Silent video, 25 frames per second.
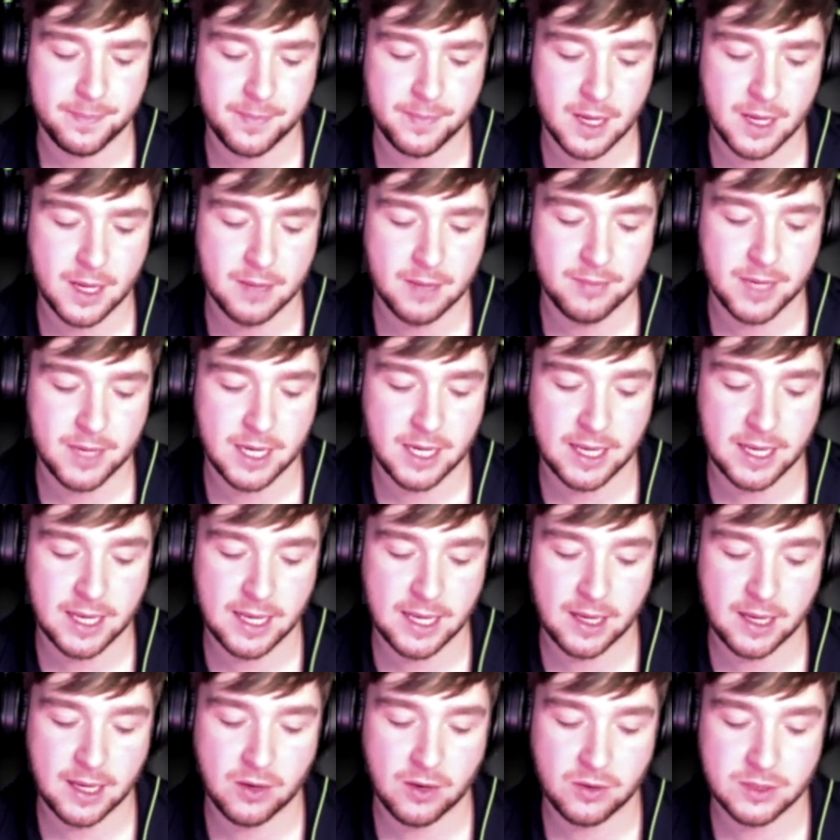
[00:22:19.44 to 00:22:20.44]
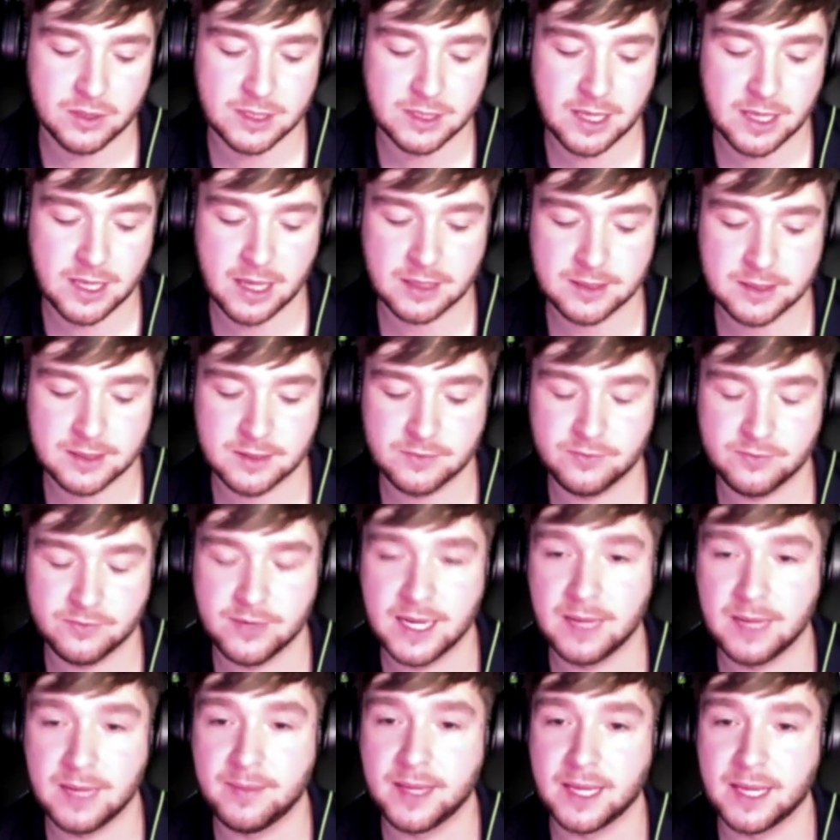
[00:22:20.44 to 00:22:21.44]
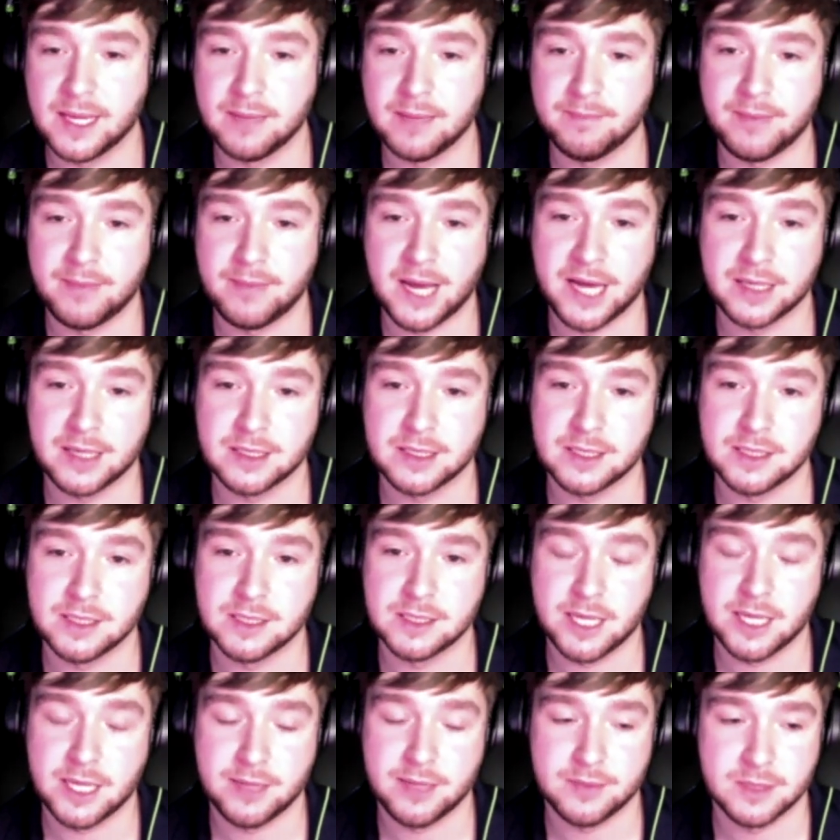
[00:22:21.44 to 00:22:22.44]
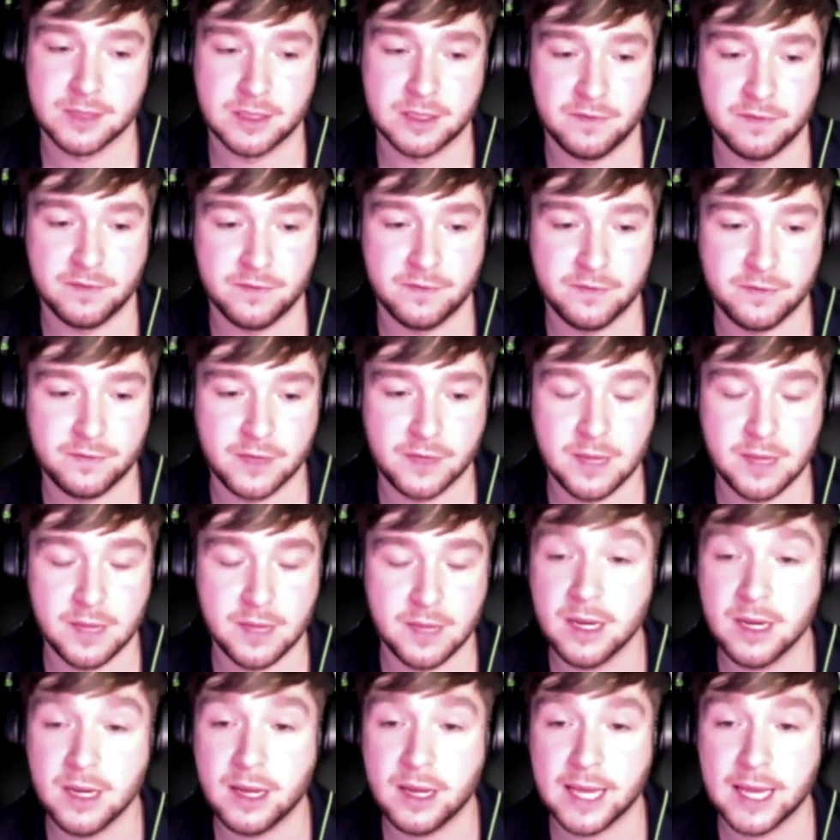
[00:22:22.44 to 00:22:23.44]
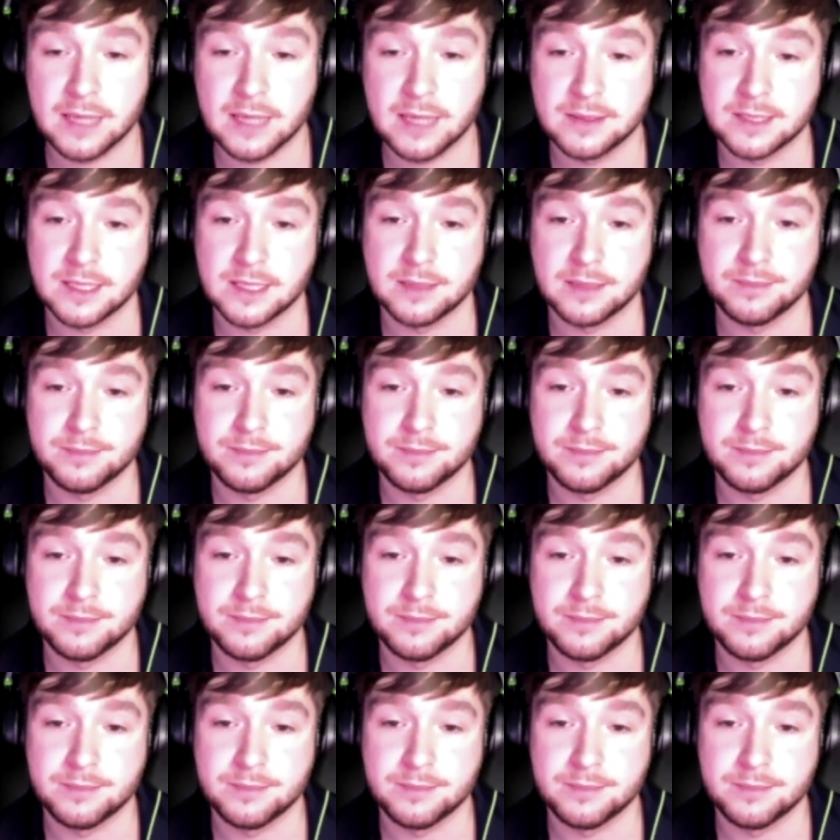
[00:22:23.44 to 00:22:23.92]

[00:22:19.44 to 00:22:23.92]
But it also has really big impacts in terms of communicating.